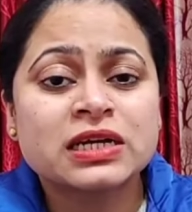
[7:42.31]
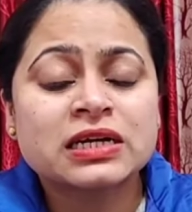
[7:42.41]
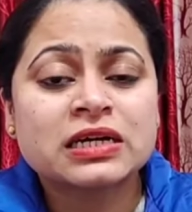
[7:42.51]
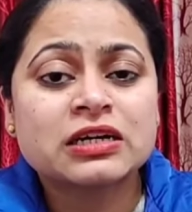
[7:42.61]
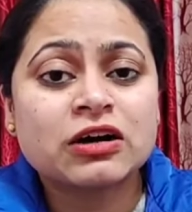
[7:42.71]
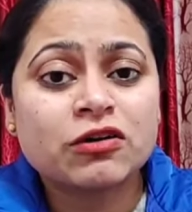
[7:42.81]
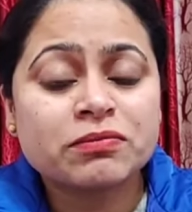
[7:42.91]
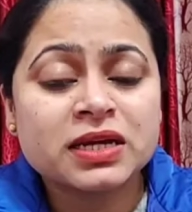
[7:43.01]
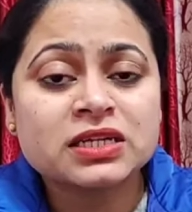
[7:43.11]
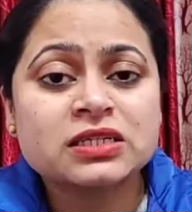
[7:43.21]

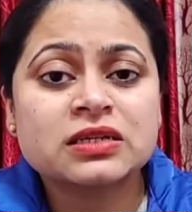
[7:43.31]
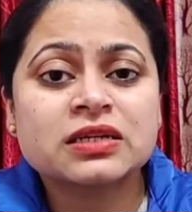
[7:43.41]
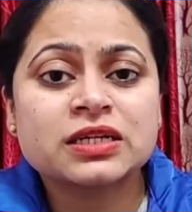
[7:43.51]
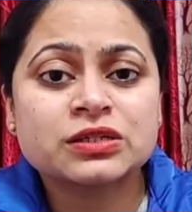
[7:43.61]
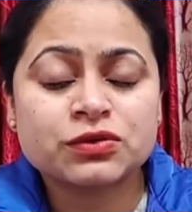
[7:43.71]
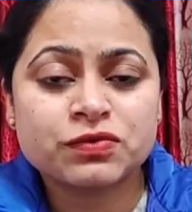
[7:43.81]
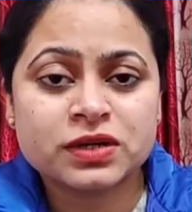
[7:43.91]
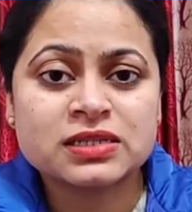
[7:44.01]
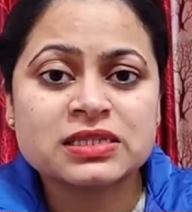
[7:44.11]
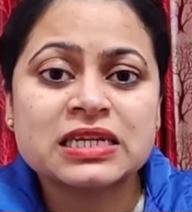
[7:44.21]
governmental
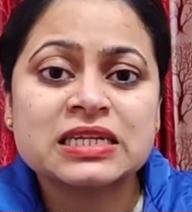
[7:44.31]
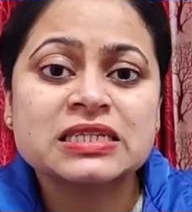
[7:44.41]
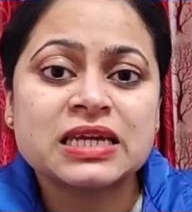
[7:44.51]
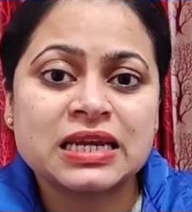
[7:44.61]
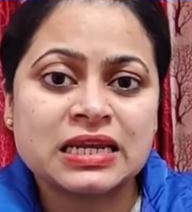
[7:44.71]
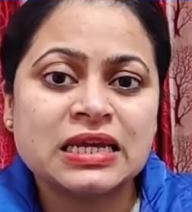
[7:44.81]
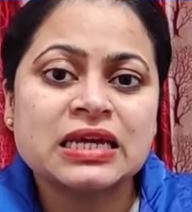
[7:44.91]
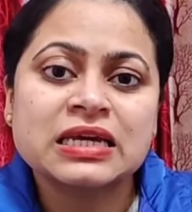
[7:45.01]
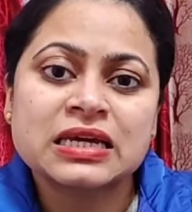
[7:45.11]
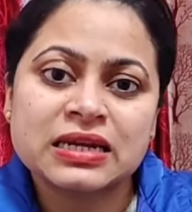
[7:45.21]
interference in daily
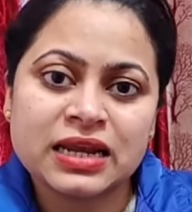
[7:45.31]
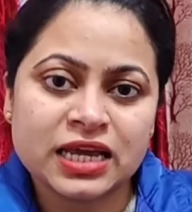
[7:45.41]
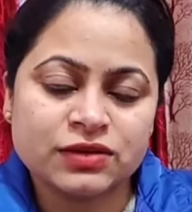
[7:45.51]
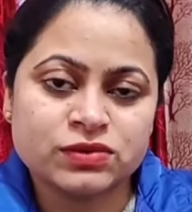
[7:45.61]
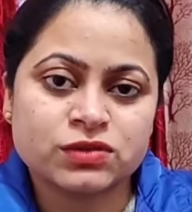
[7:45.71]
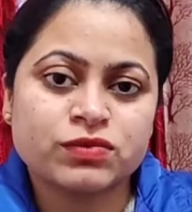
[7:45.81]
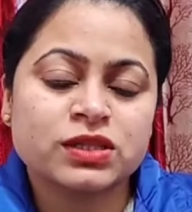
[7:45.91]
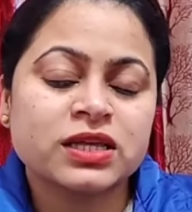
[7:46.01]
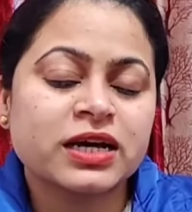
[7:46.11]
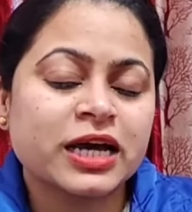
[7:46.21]
lives with the
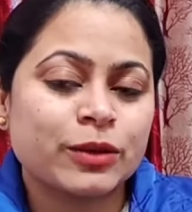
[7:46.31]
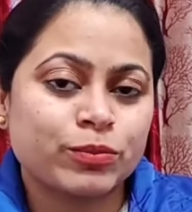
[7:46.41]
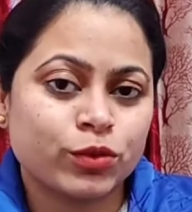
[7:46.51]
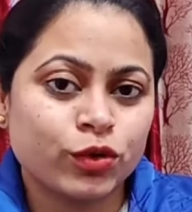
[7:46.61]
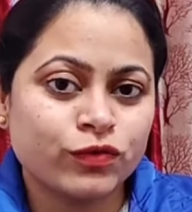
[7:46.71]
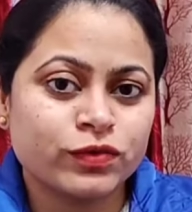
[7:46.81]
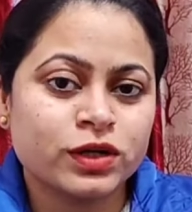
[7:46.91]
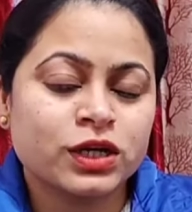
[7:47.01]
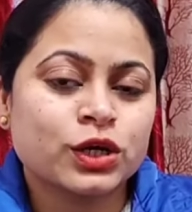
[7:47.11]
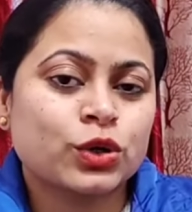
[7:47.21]
help of
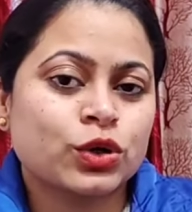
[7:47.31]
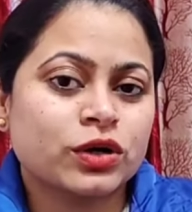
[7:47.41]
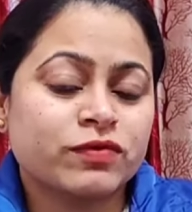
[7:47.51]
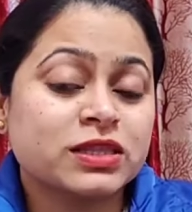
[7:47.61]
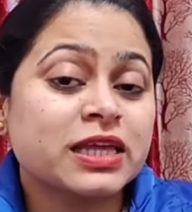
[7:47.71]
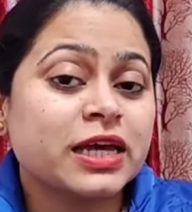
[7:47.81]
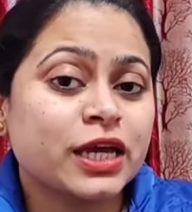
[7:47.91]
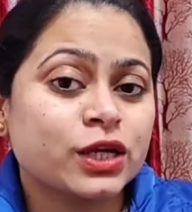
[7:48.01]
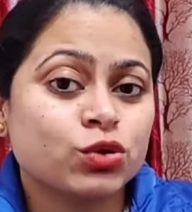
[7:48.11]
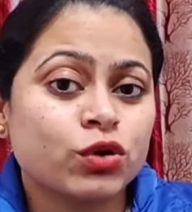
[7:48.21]
with the aid
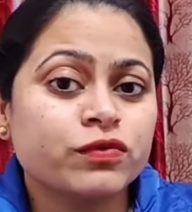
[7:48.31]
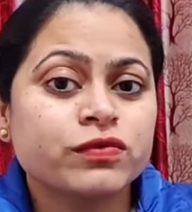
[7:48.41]
of